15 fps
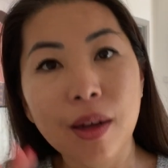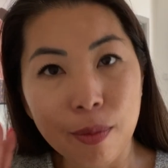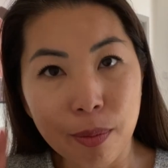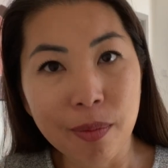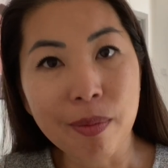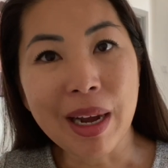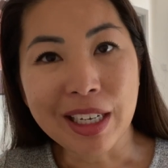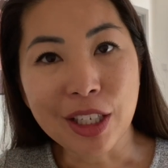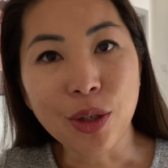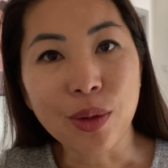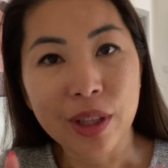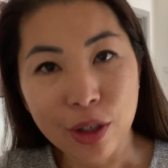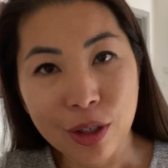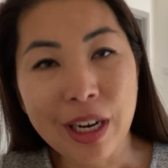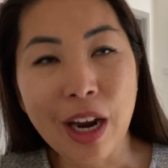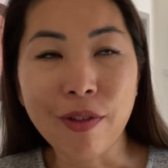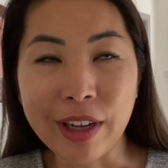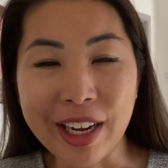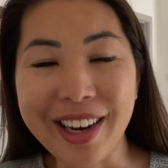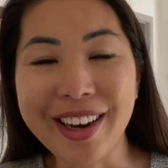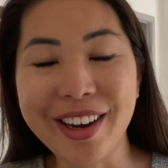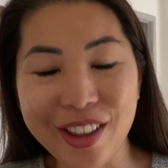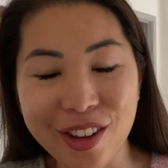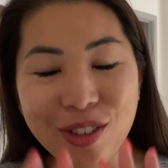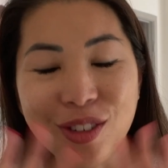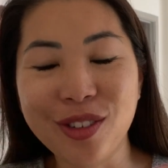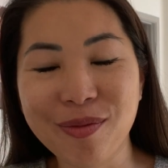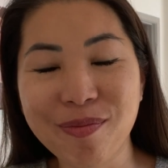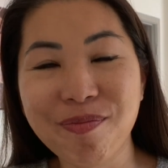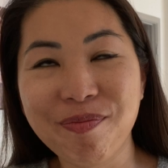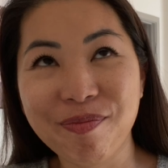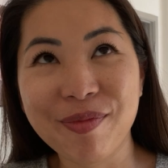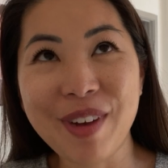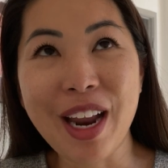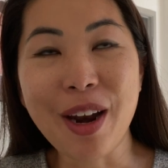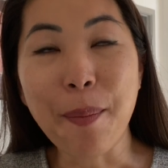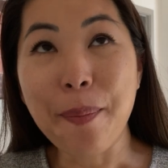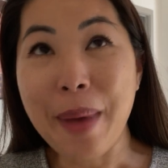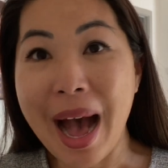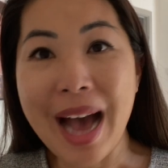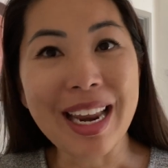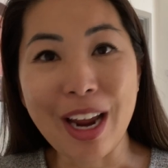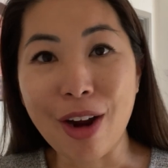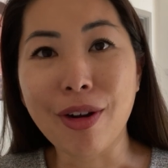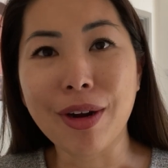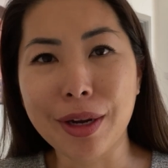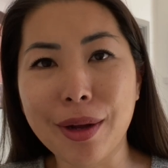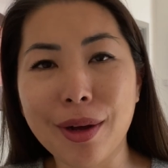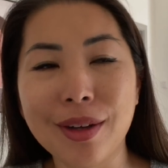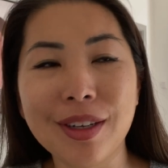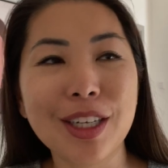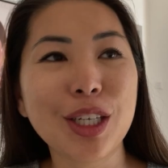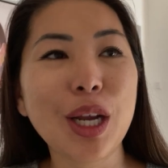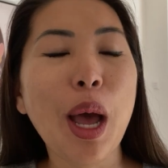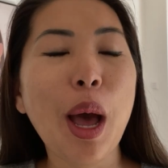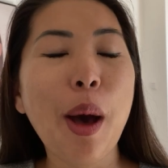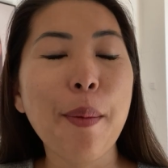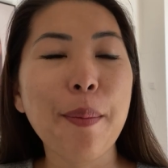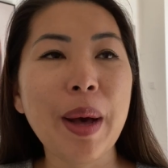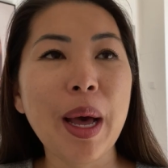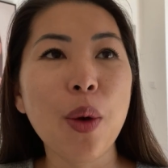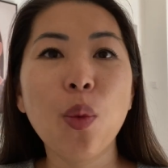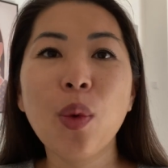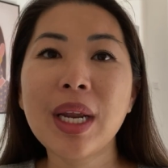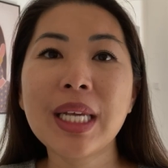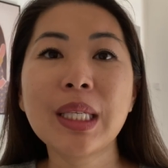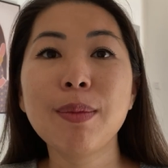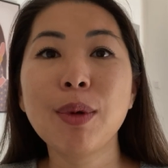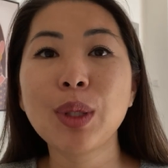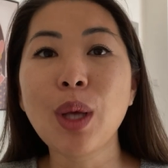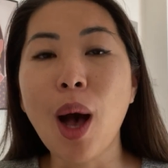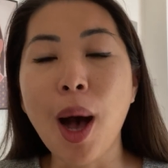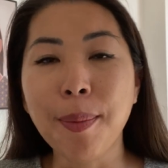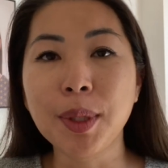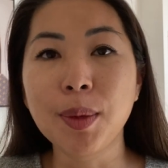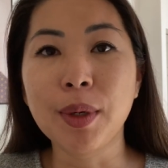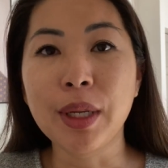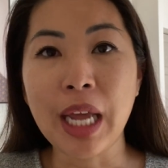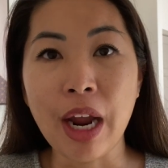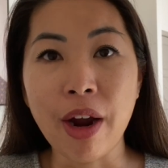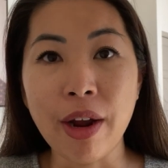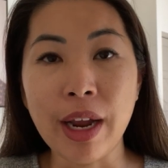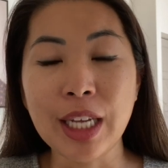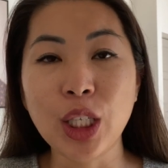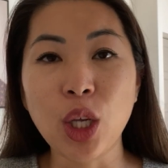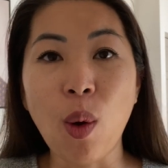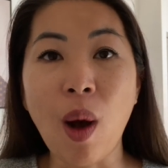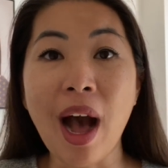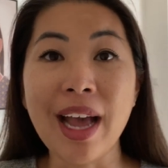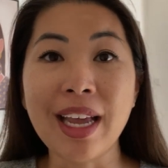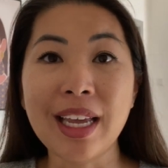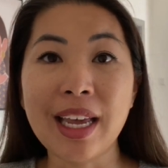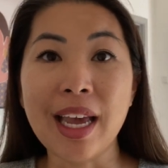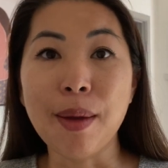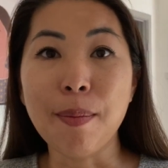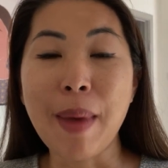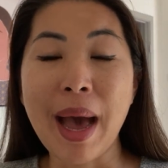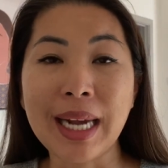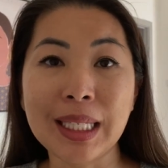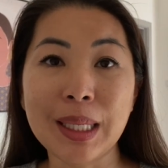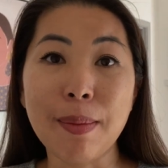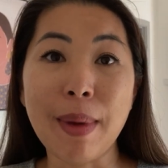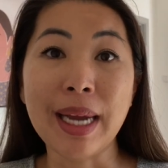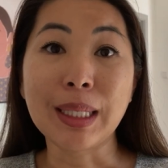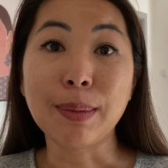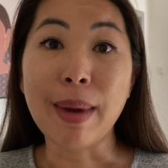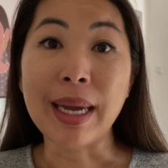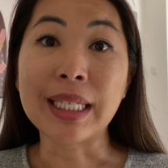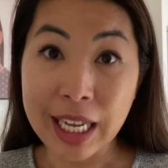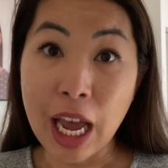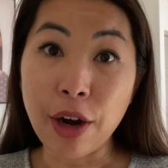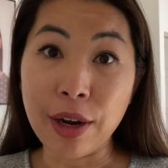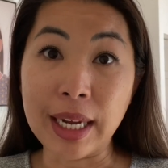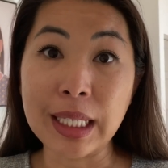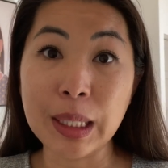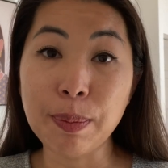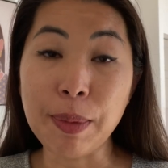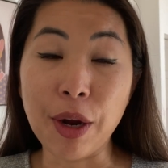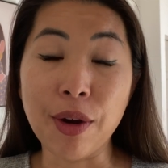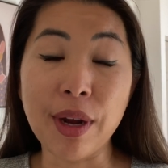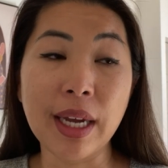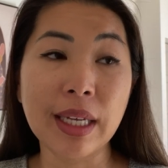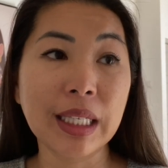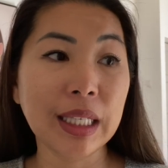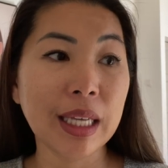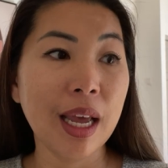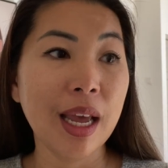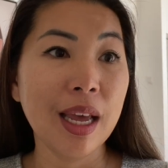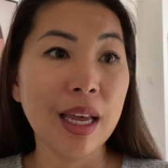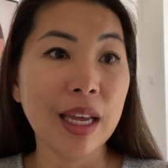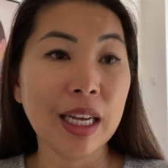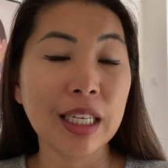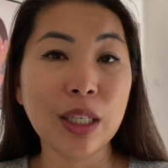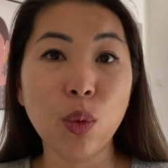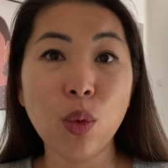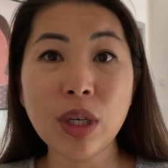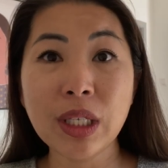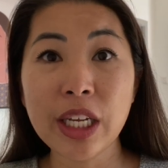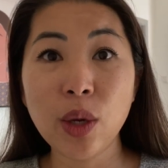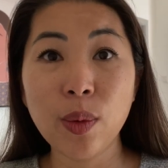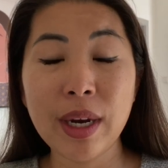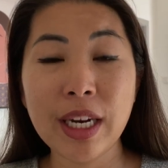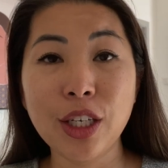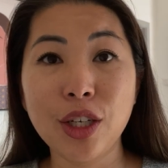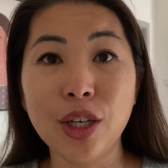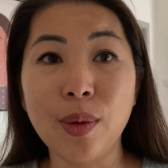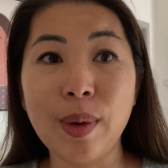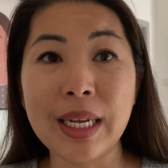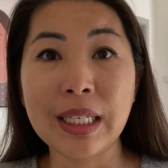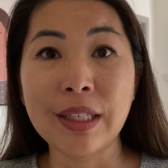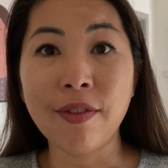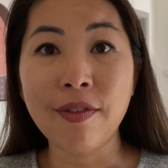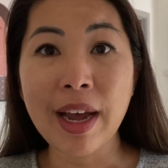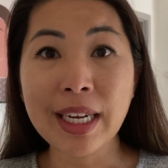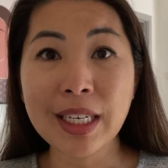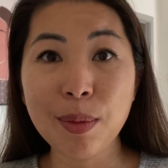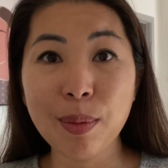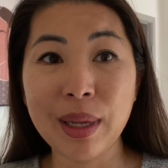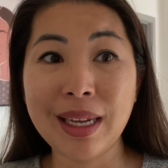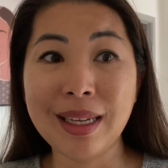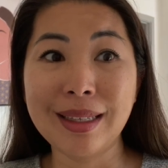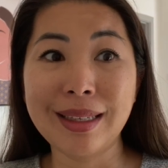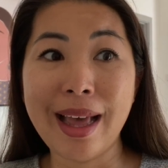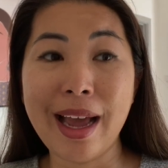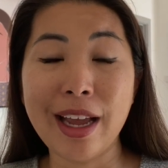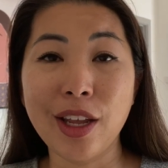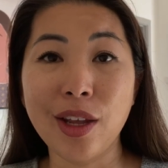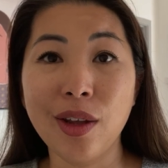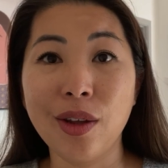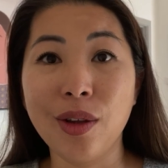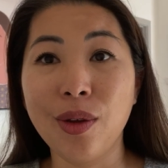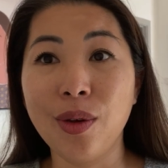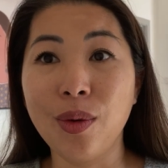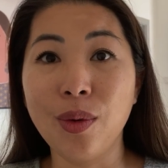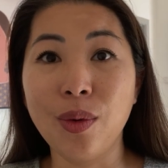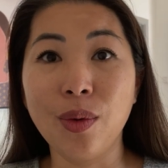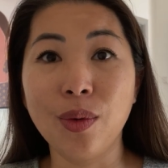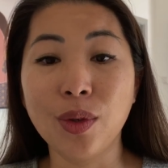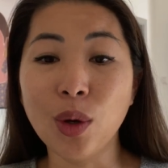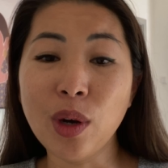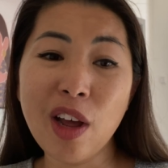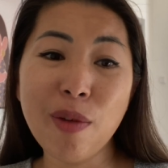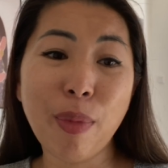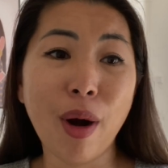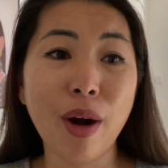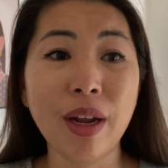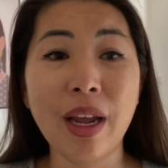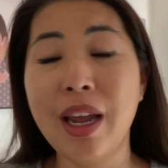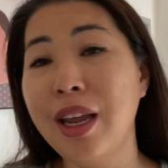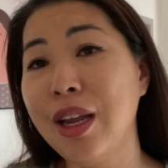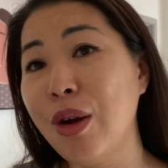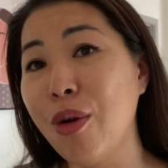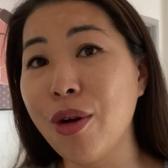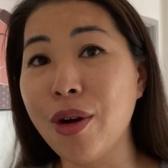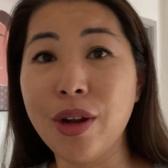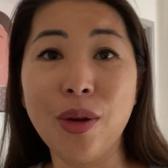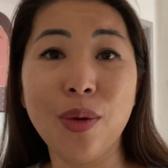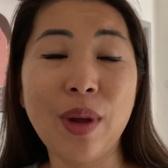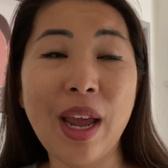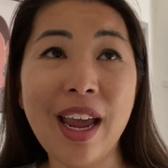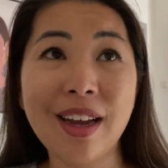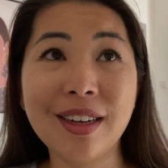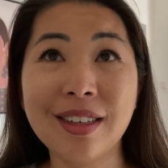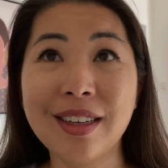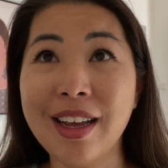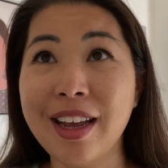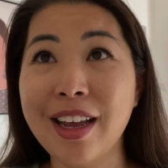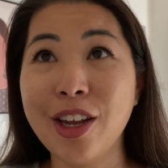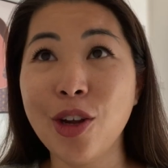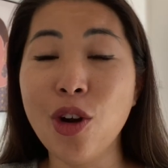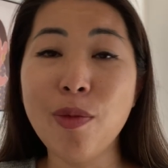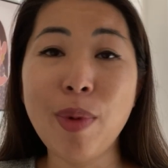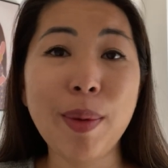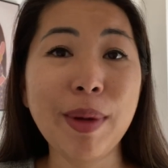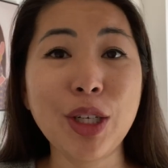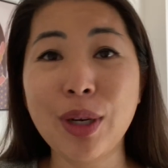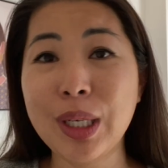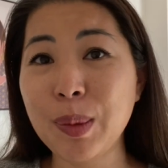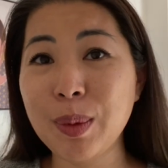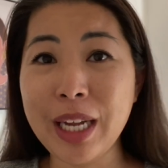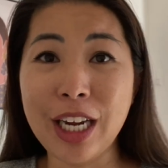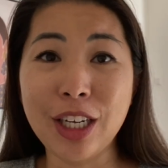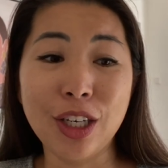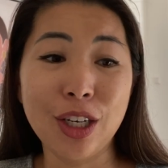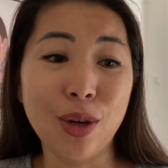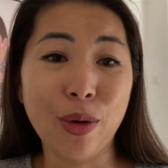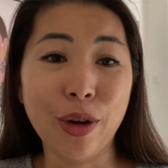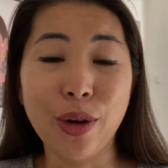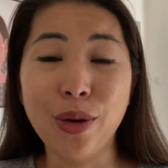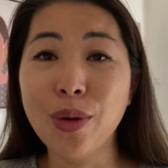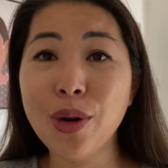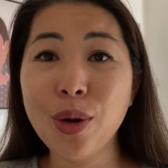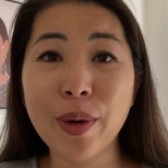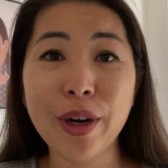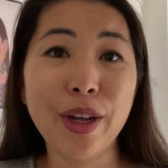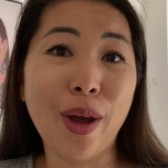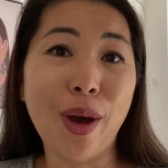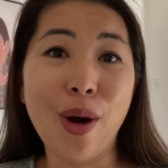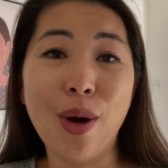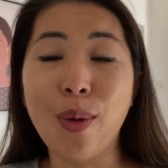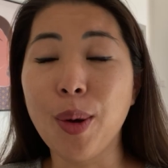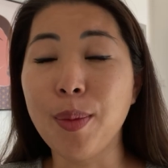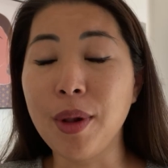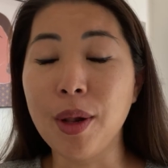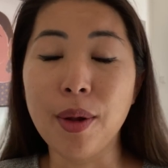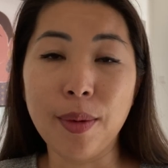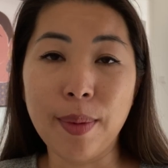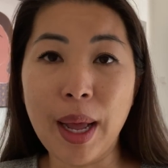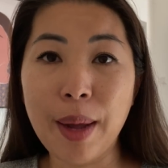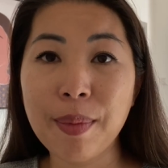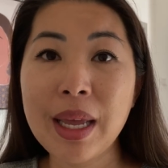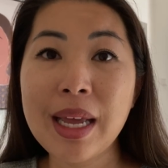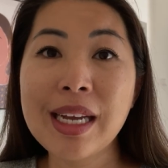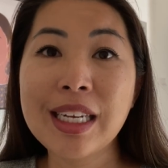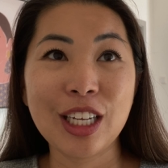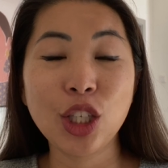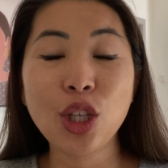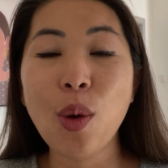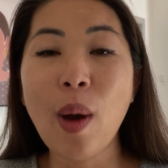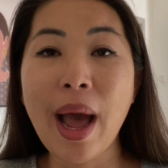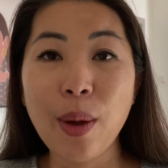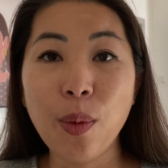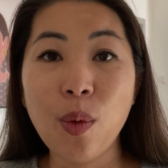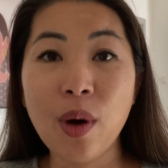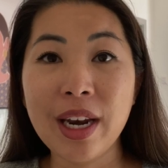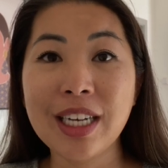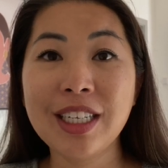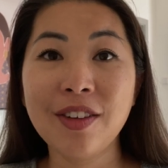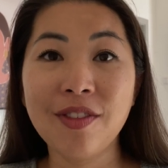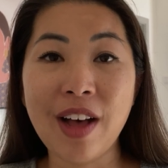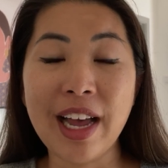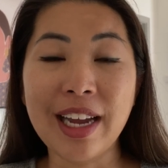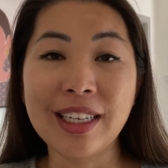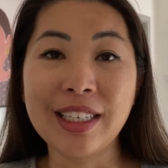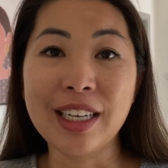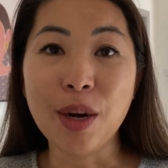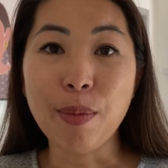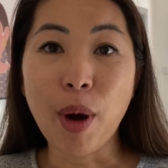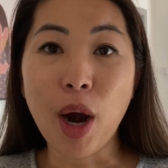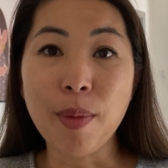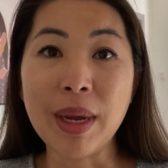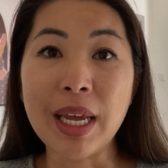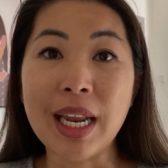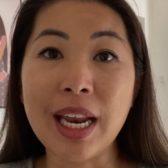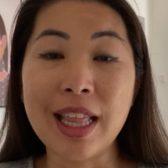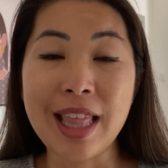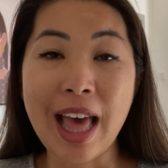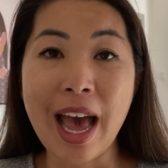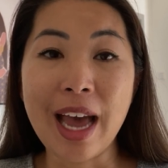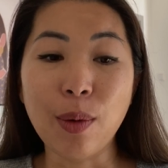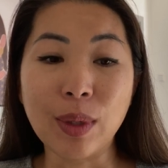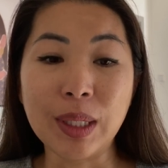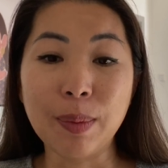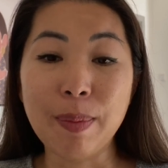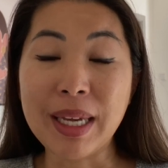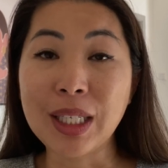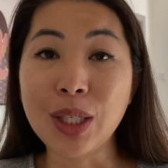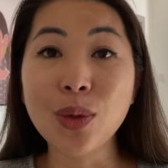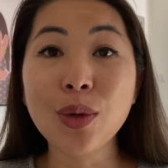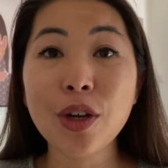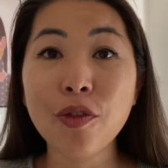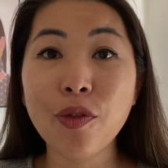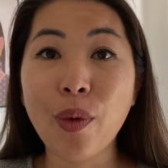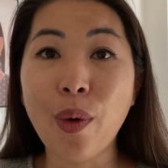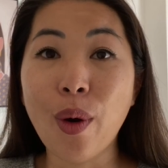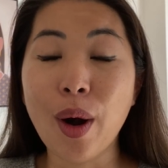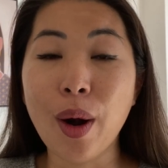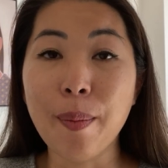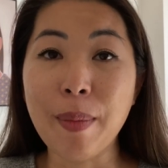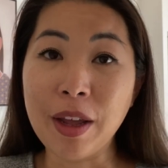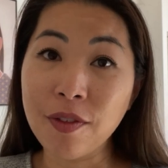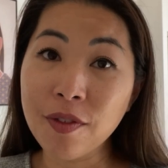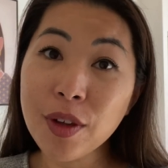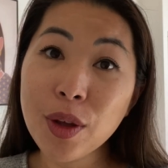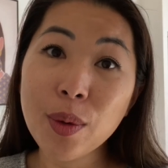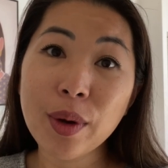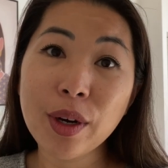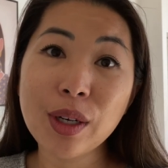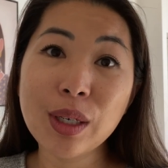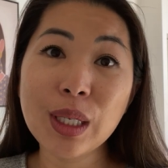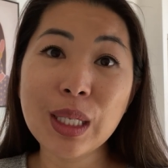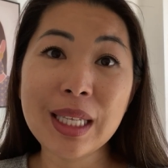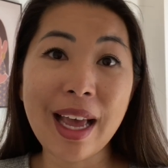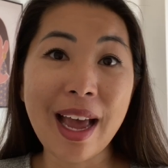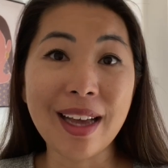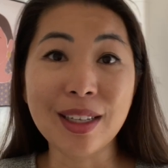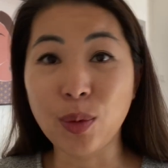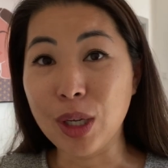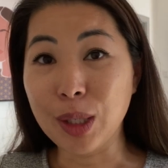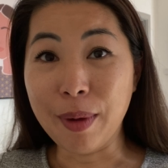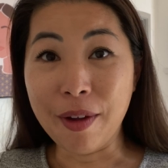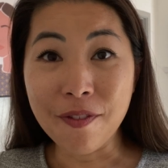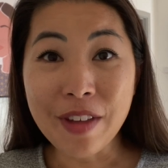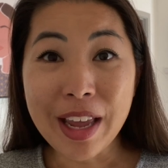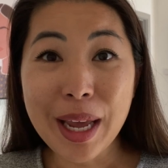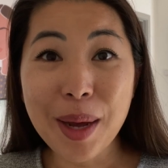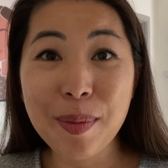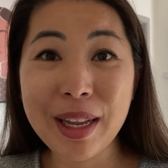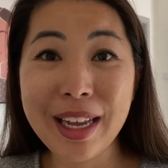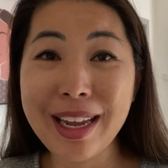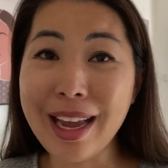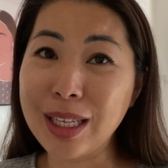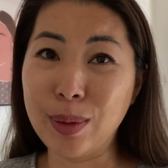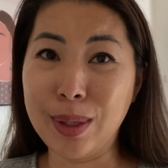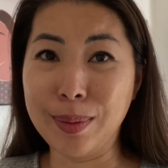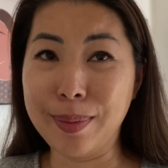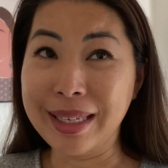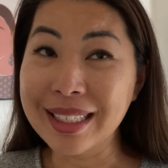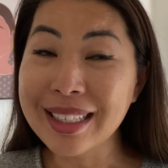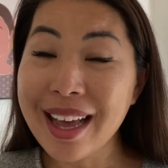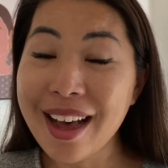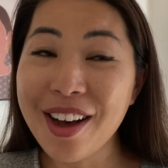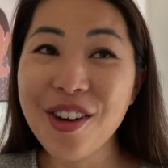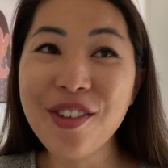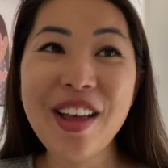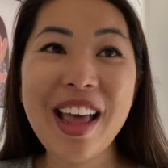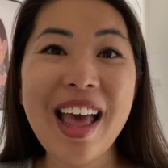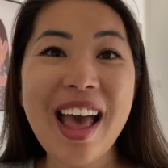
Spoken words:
Mind you, there's not a bad area to Caldas, but what is the most optimal area so I can maximize my scouting experience? Because the worst thing you want to do is find a place that you don't have parking, or you don't have public transportation, or you don't know where to go, or blah, blah, blah. So I wanted to find an apartment that was best suited for my viewers, as well as my family, as well as myself.